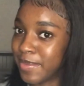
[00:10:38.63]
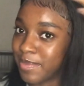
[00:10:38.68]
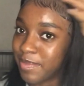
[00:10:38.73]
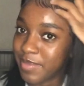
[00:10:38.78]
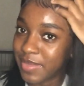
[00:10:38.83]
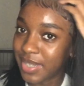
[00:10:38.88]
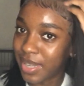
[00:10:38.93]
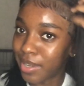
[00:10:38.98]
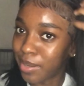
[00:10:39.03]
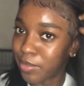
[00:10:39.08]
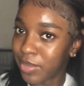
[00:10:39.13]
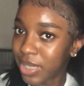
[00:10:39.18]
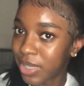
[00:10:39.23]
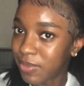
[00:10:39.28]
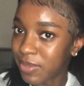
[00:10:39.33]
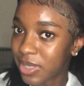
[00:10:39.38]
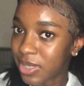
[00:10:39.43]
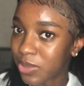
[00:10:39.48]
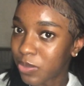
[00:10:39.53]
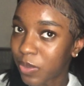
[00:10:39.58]
No, but it
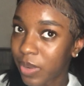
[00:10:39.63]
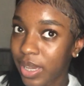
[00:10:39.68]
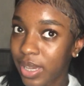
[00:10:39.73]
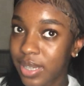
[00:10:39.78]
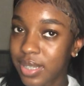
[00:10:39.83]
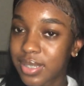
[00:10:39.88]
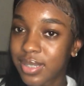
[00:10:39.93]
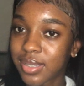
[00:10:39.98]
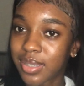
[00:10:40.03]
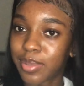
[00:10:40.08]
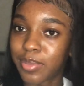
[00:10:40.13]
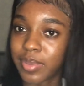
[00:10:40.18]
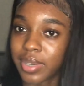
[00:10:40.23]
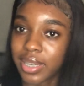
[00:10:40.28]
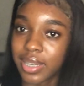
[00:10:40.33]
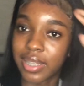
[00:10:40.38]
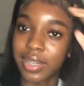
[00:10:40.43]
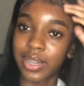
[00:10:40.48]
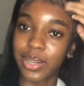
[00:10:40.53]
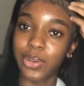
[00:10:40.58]
was white
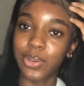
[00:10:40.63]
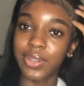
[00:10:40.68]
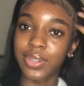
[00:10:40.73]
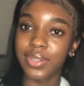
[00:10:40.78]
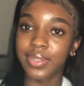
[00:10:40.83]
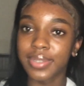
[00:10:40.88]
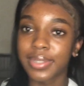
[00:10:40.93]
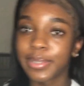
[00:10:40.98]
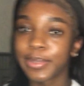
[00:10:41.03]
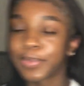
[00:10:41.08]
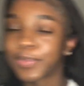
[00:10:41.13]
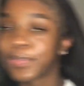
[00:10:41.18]
somewhere. Hold on.